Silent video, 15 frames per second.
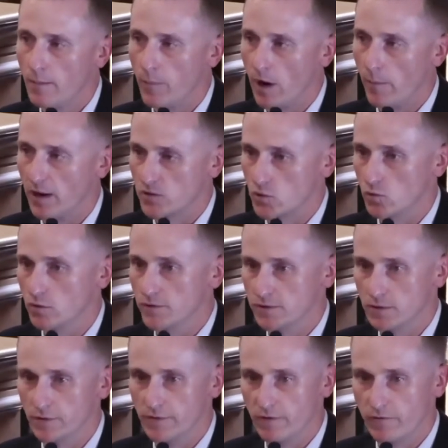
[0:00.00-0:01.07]
Paramedic school is a
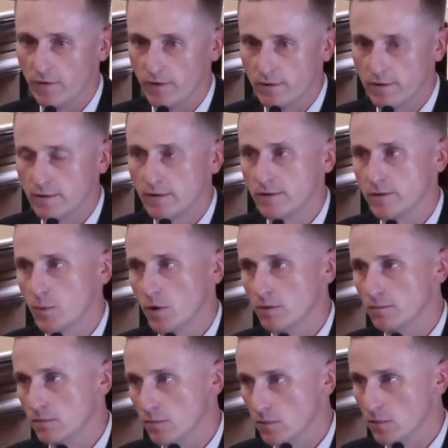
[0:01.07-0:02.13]
little different. It's
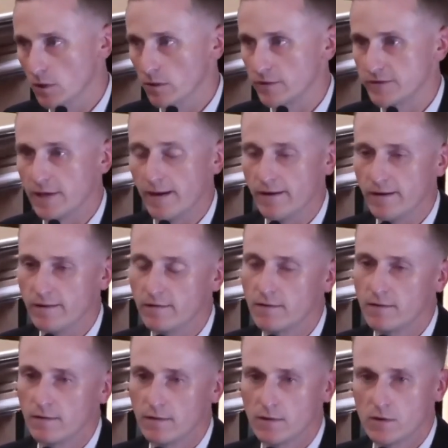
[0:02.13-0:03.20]
a little extended.
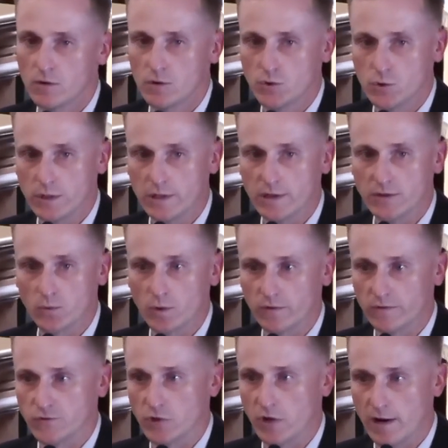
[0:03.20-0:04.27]
2 years
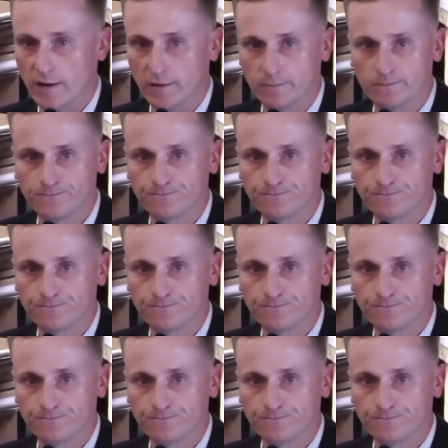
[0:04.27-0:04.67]
worth of training.